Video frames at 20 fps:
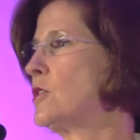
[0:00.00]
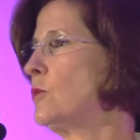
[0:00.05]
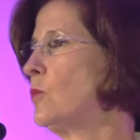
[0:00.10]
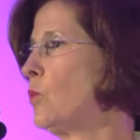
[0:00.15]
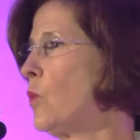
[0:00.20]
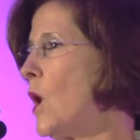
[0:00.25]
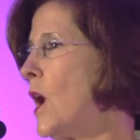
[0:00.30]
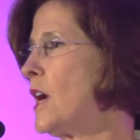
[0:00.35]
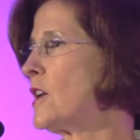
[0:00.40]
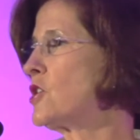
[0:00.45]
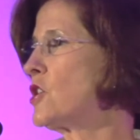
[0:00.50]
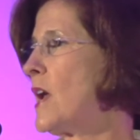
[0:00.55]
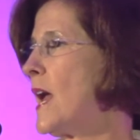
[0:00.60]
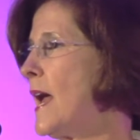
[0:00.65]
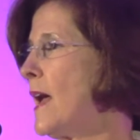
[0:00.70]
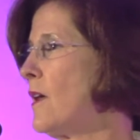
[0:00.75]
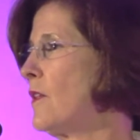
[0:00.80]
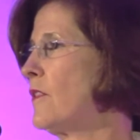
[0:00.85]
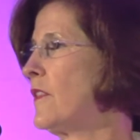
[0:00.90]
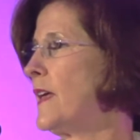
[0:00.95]
to watch
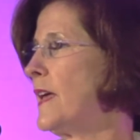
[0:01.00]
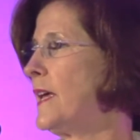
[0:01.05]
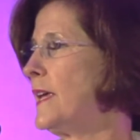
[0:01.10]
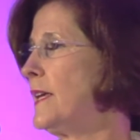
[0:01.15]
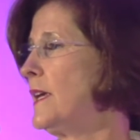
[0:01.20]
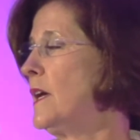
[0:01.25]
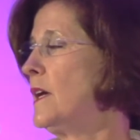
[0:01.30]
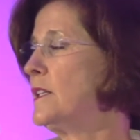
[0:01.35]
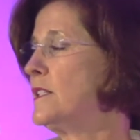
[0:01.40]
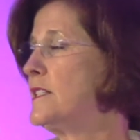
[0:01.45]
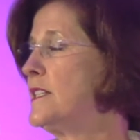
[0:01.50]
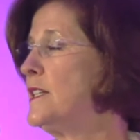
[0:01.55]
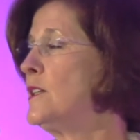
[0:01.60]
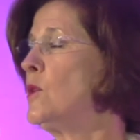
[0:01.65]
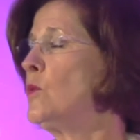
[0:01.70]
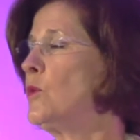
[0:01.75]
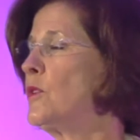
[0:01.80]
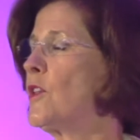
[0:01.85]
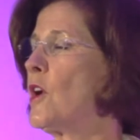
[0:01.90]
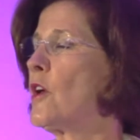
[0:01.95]
how they
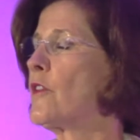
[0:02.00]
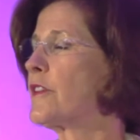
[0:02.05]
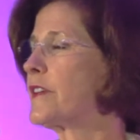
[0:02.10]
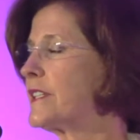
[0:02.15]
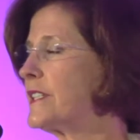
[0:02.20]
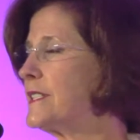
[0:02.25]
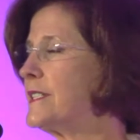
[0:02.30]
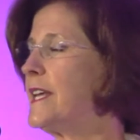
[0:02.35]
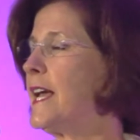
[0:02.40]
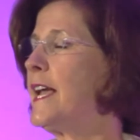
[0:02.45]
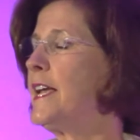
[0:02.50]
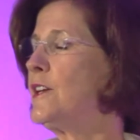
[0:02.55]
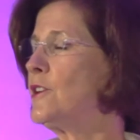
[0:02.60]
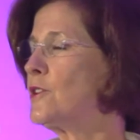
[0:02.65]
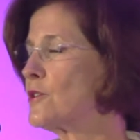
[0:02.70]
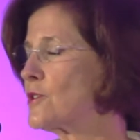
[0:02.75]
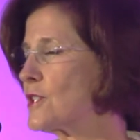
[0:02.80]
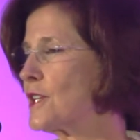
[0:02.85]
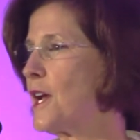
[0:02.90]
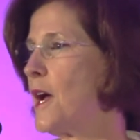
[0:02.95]
deal with all the
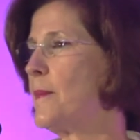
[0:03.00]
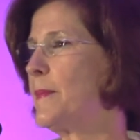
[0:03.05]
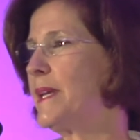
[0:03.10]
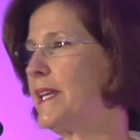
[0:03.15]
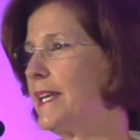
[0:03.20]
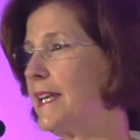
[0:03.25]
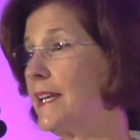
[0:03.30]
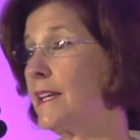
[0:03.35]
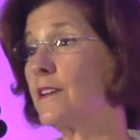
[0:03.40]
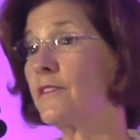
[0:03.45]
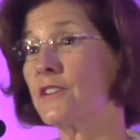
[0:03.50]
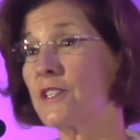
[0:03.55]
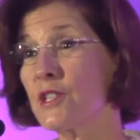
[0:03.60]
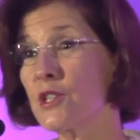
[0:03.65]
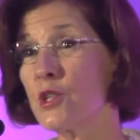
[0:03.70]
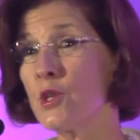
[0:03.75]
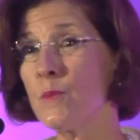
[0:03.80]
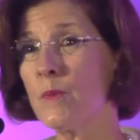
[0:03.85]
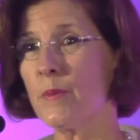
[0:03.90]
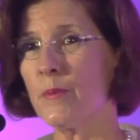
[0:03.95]
containers coming in of
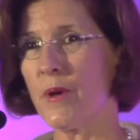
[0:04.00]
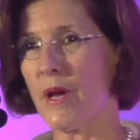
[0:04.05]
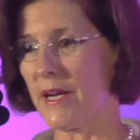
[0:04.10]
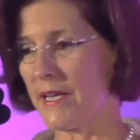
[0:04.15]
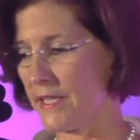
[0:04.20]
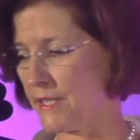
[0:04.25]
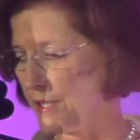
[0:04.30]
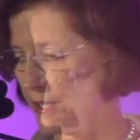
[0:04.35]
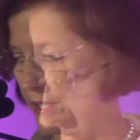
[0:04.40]
consumer product